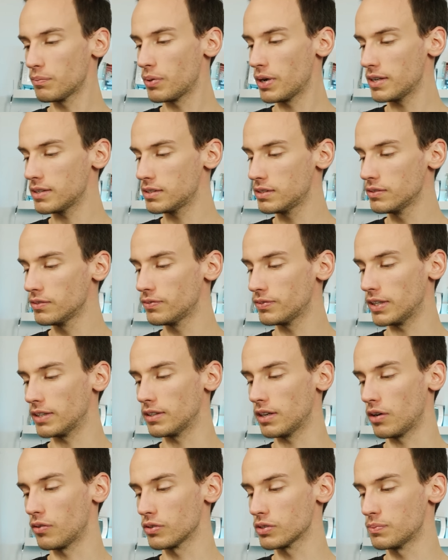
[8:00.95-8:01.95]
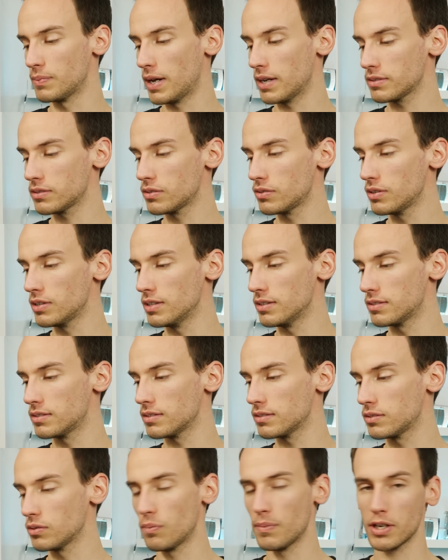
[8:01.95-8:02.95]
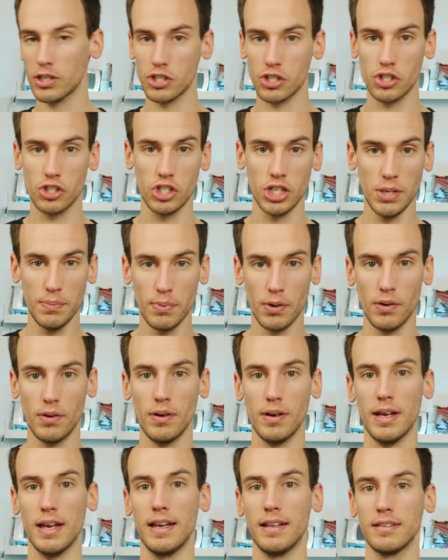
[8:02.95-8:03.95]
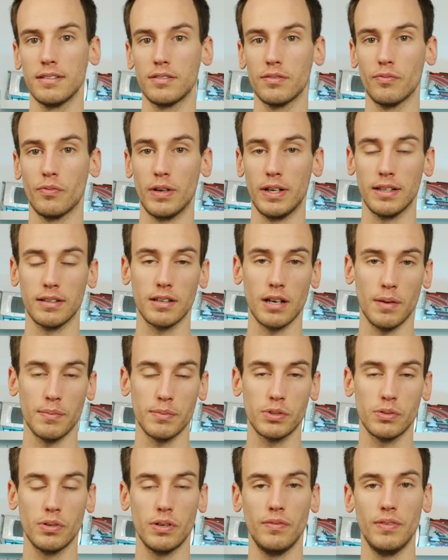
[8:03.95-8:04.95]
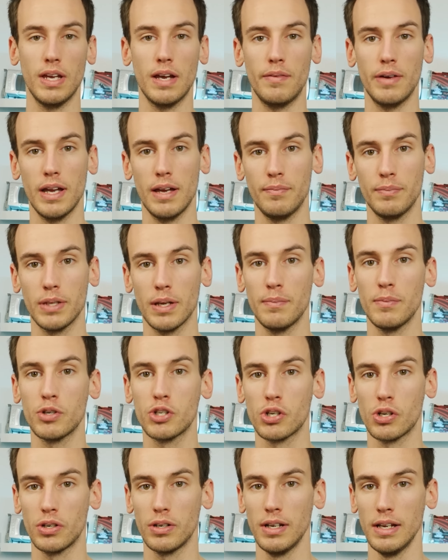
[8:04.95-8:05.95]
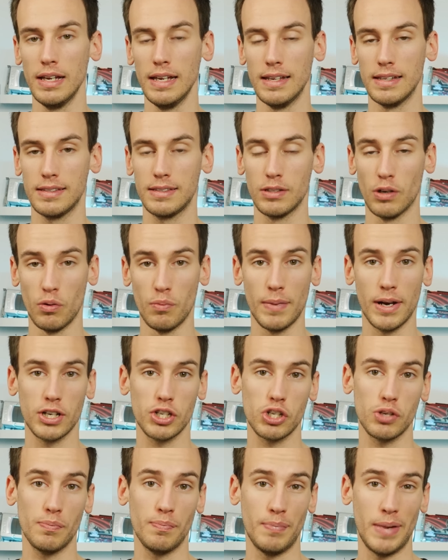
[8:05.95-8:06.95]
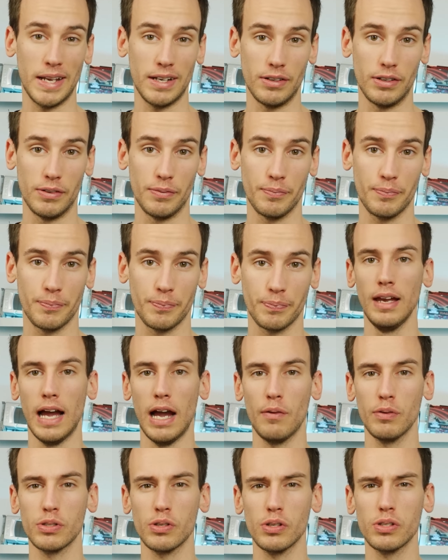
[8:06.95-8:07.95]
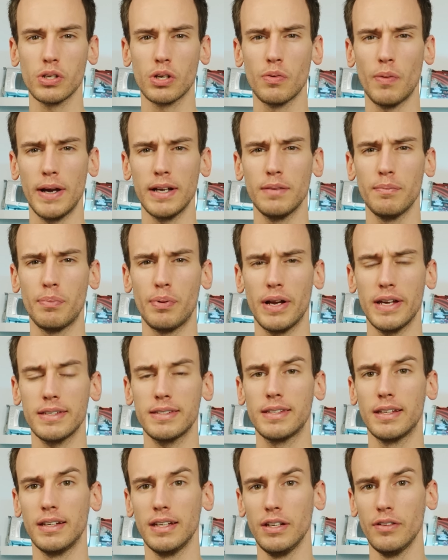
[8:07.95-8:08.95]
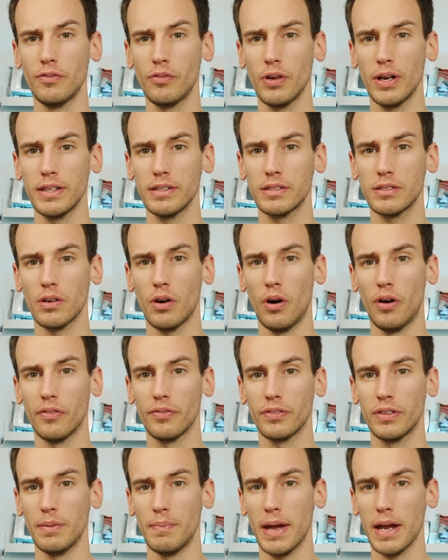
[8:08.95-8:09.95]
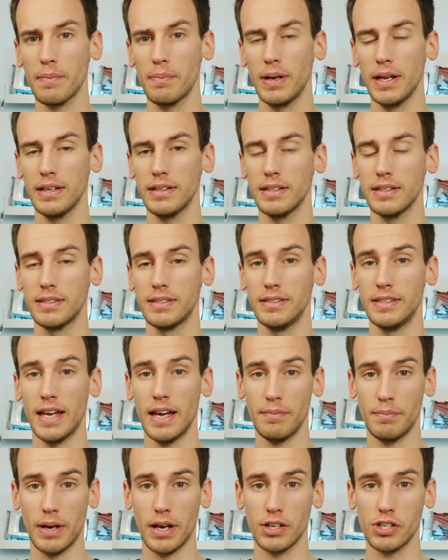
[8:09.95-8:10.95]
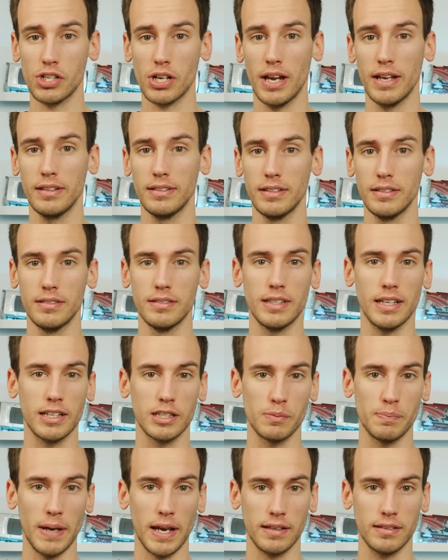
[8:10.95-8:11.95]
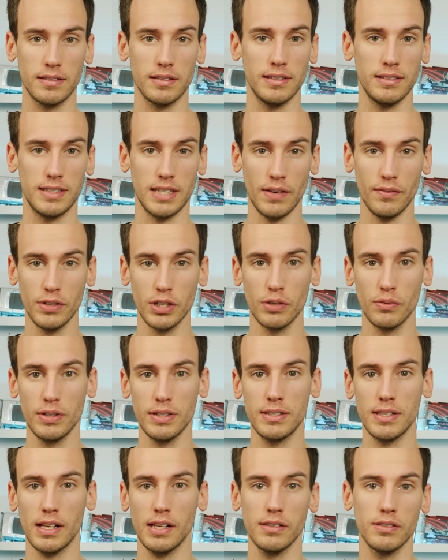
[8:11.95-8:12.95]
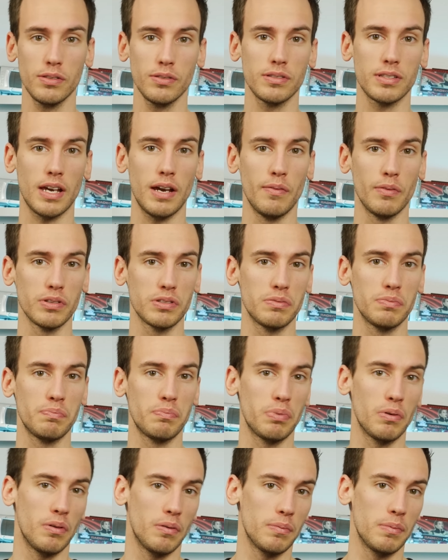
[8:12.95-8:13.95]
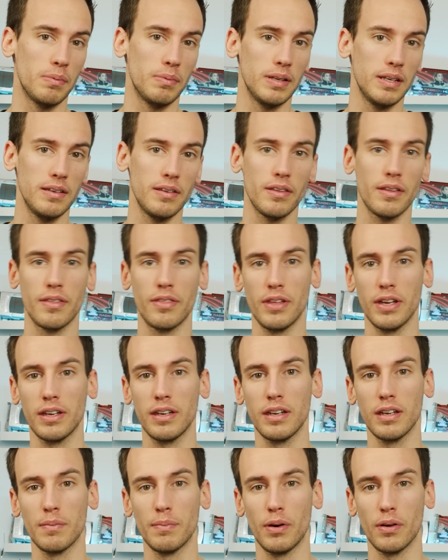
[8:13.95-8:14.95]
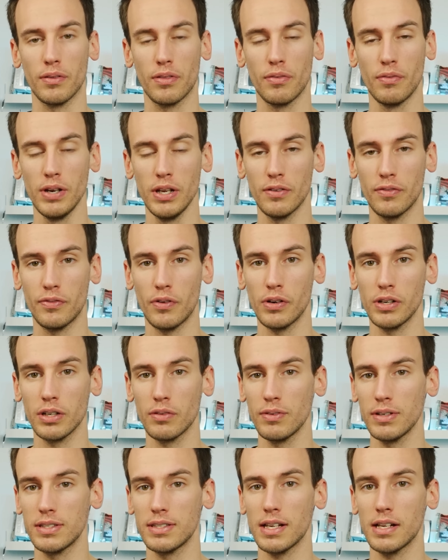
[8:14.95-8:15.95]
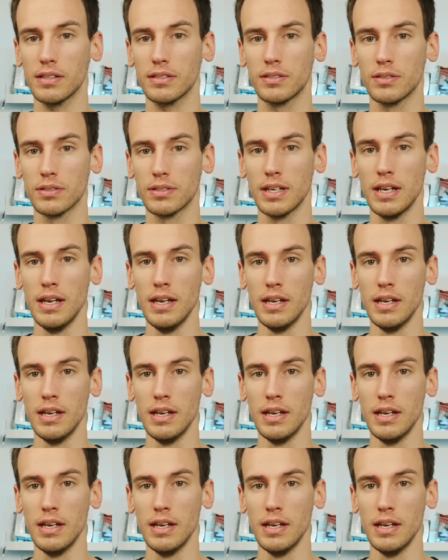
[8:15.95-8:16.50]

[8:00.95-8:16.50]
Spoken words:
impressive that the AORUS Master is so much cheaper and when it comes to the VRM temperature so much better. I was also quite impressed that the influence of the backplate is that much. I didn't expect 7 degrees Celsius. I was probably thinking about 3 or 4 degrees Celsius.